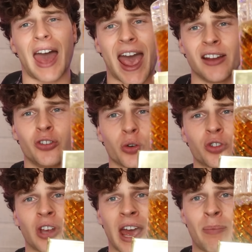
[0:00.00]
Angel
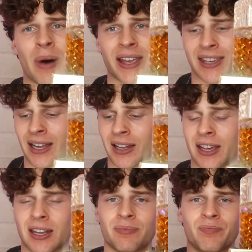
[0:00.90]
Share by
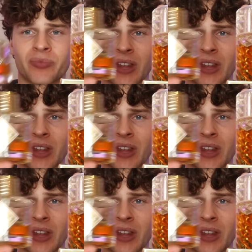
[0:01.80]
Killian